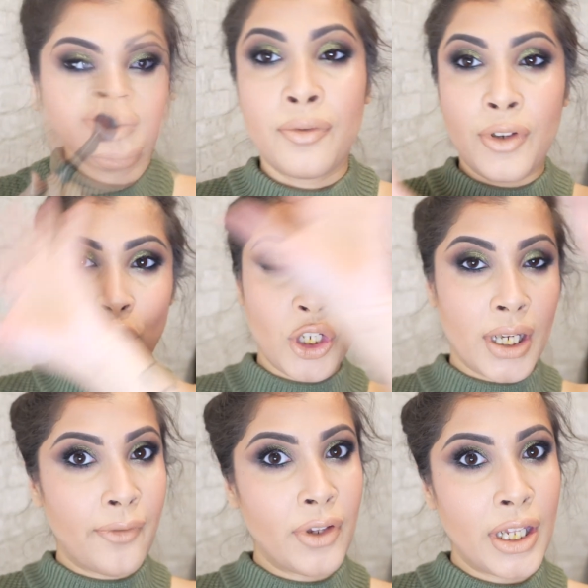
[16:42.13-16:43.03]

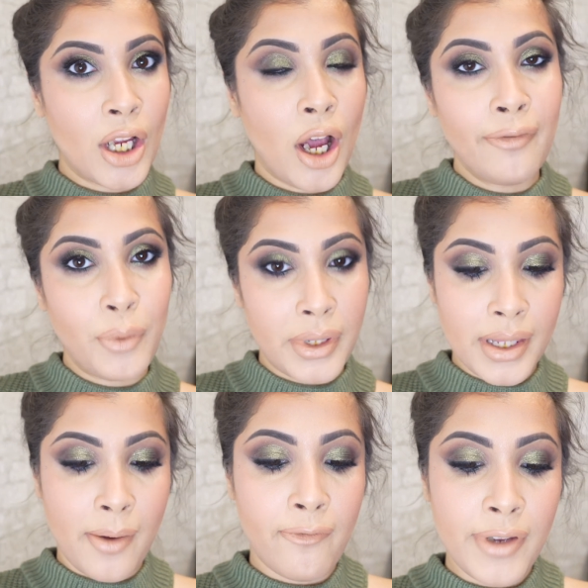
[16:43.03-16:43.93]
Finishing everything off with
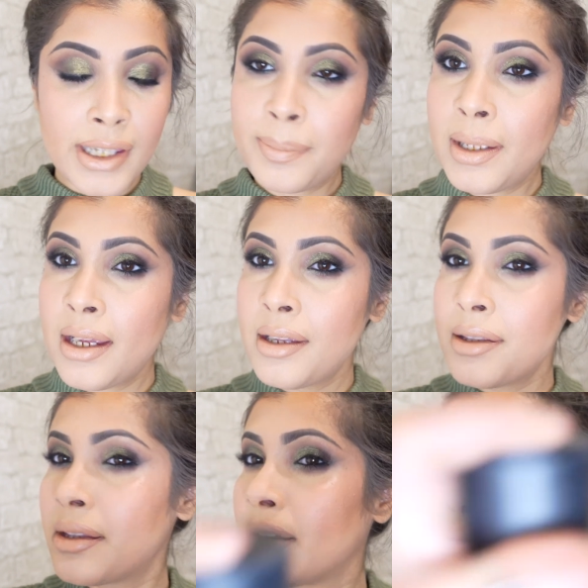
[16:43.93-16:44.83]
some Fix
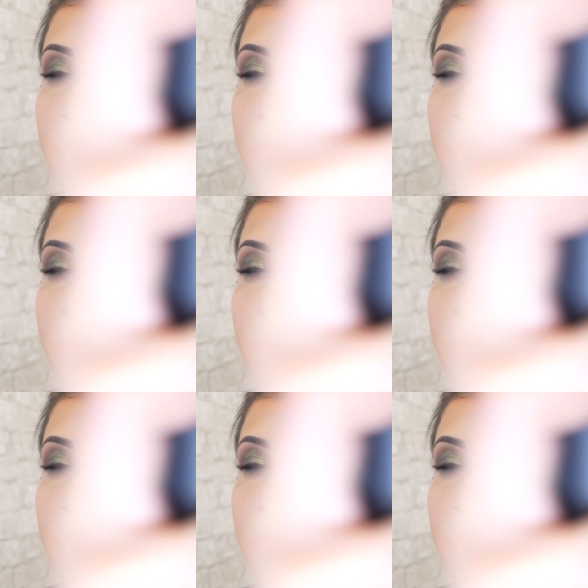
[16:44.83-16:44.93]
Plus.